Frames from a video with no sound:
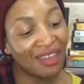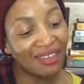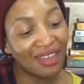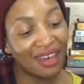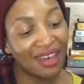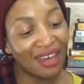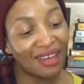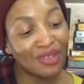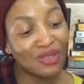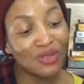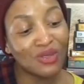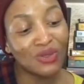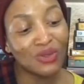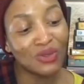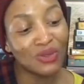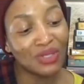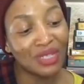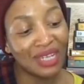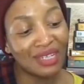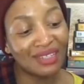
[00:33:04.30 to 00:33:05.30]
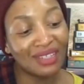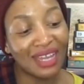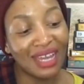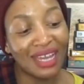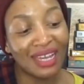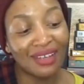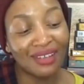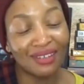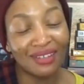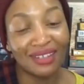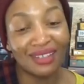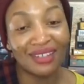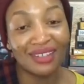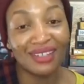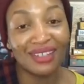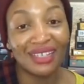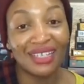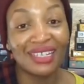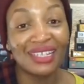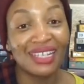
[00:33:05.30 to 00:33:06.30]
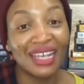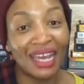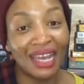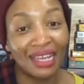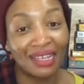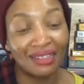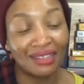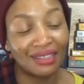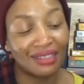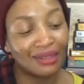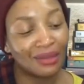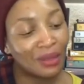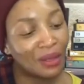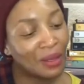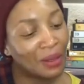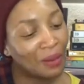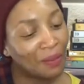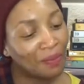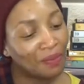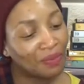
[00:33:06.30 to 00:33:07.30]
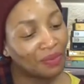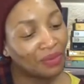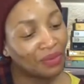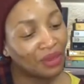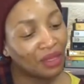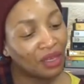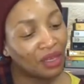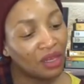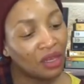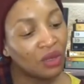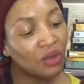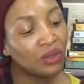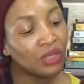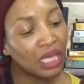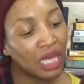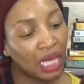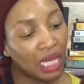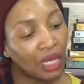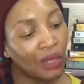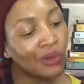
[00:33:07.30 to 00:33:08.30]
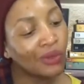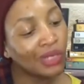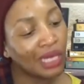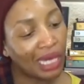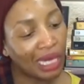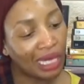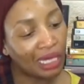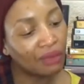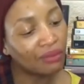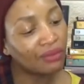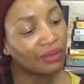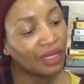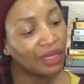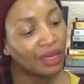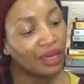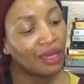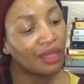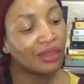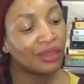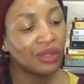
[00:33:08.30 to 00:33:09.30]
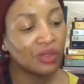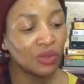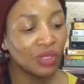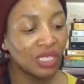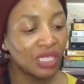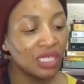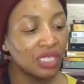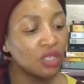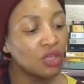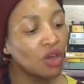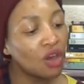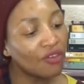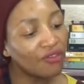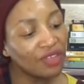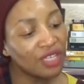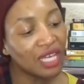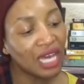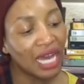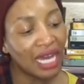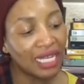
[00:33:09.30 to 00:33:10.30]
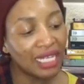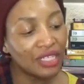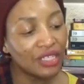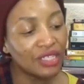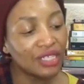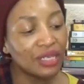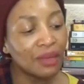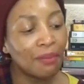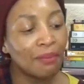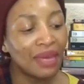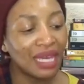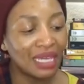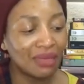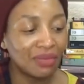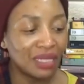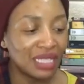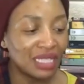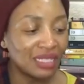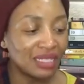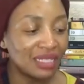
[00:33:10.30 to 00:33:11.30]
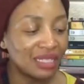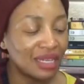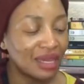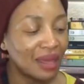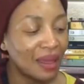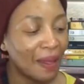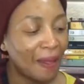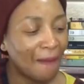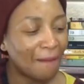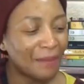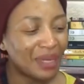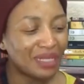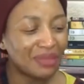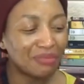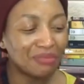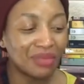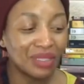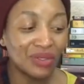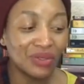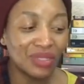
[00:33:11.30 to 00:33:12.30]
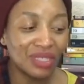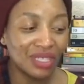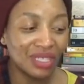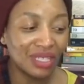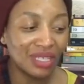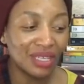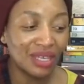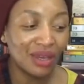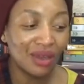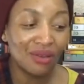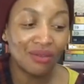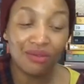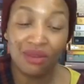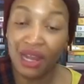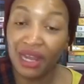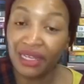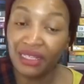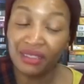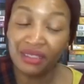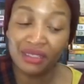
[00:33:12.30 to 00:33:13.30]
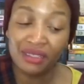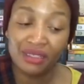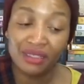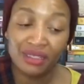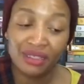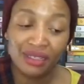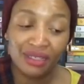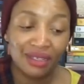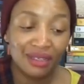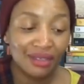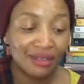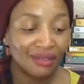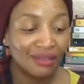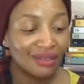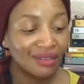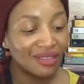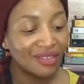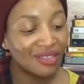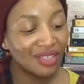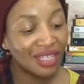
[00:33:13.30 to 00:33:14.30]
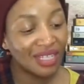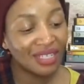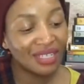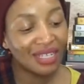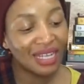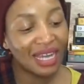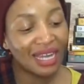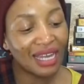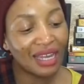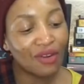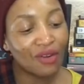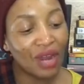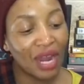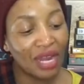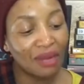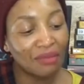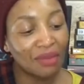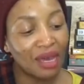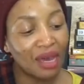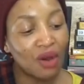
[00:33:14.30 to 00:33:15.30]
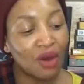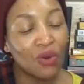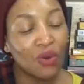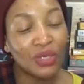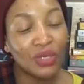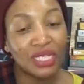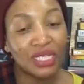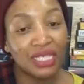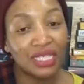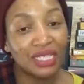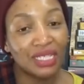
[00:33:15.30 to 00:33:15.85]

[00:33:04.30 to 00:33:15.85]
as soon as the eldest is 8. Okay. 3 coffee-colored babies, but milky, right? Just like Grandma ordered.